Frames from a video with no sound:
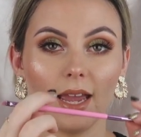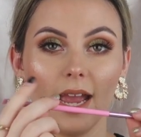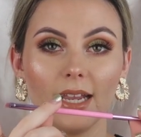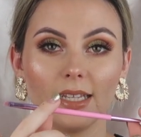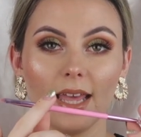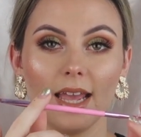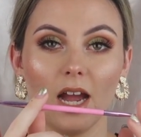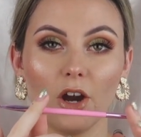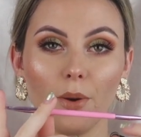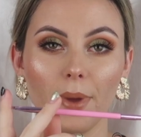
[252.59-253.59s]
and they
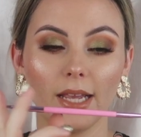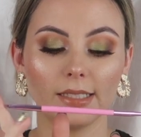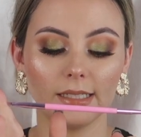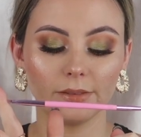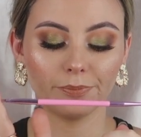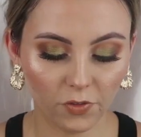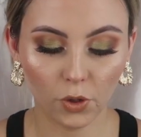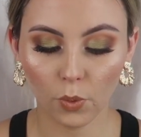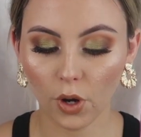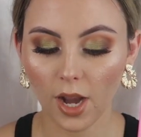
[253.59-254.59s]
are amazing. If
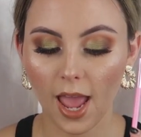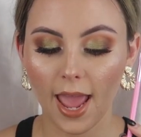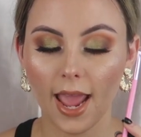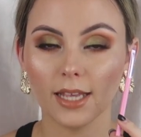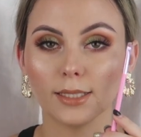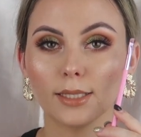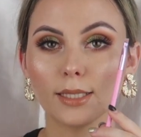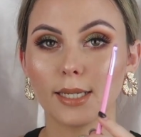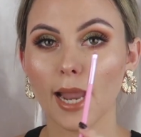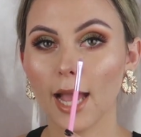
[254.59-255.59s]
you want a
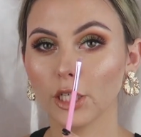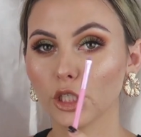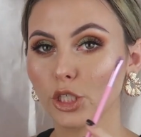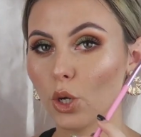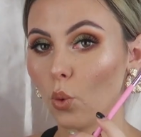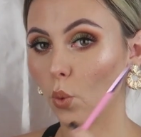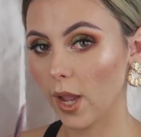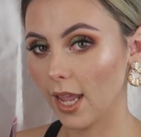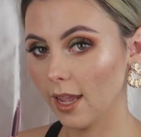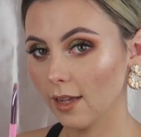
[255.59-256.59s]
snatched
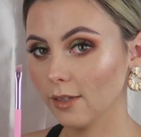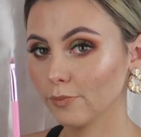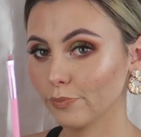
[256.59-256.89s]
wing,